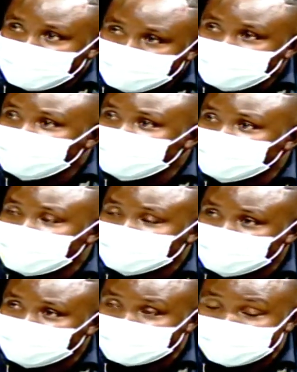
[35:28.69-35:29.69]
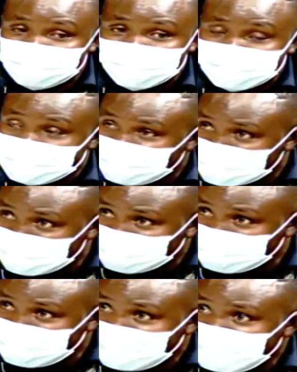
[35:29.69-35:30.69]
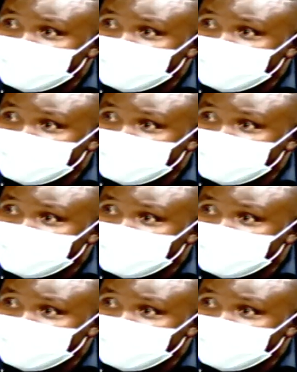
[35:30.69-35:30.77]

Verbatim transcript: This is, has not happened in our country,